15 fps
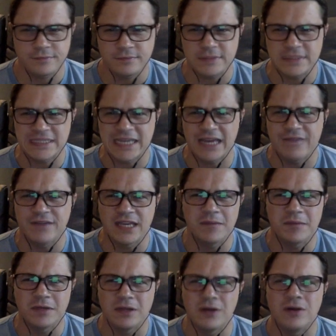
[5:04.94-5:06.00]
Having him
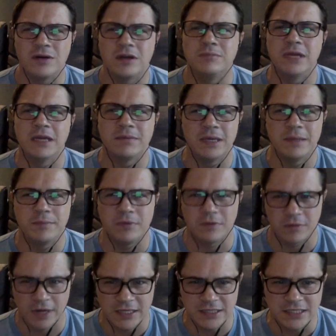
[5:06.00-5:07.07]
along could make people
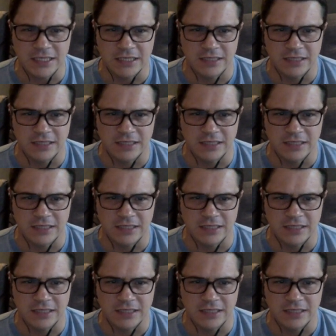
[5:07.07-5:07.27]
crazy.